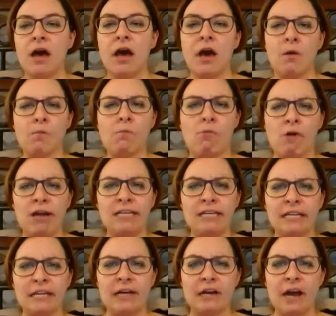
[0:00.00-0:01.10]
Um,
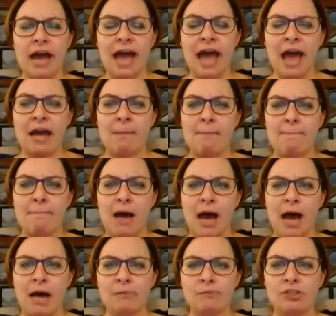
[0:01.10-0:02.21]
one year I had a
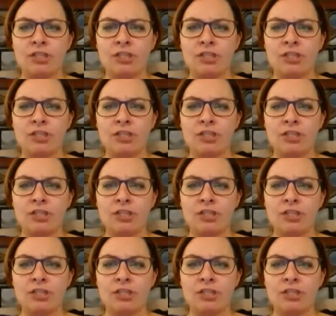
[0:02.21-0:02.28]
mom,